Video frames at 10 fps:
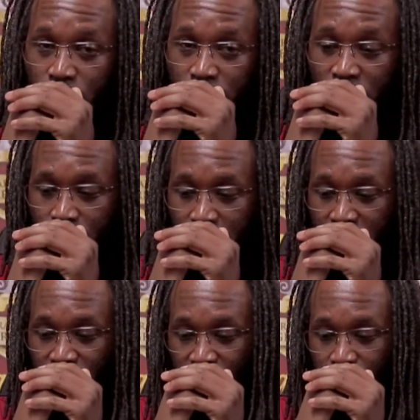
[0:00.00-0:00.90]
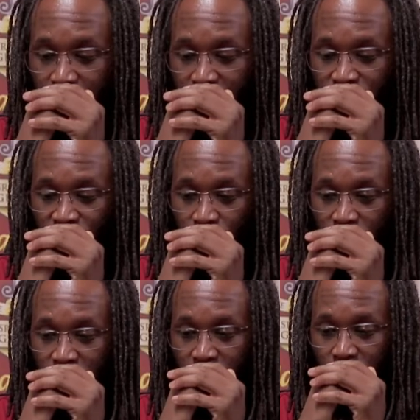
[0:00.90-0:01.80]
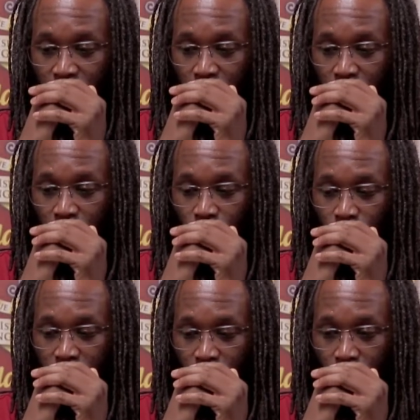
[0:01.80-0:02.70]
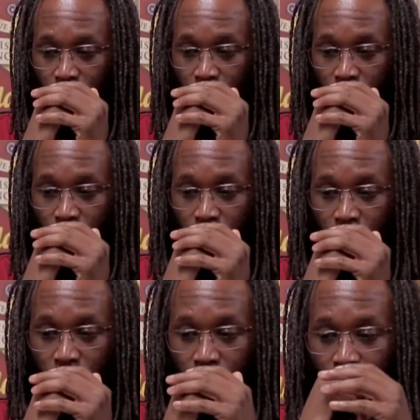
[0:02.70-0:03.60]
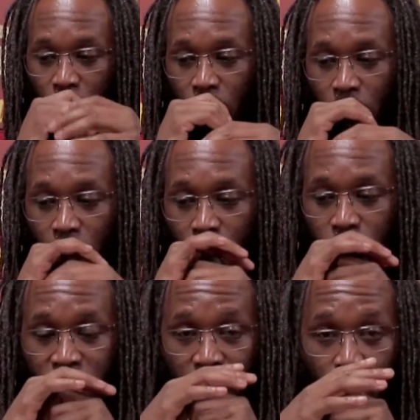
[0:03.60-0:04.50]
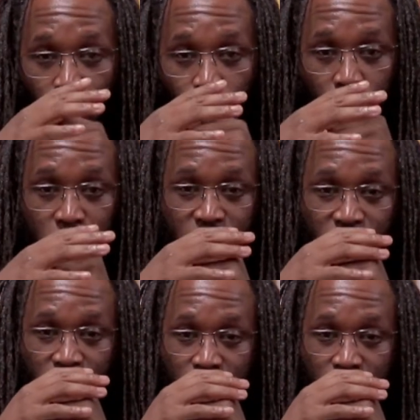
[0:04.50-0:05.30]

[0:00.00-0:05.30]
Be committed to making sure that we are that our works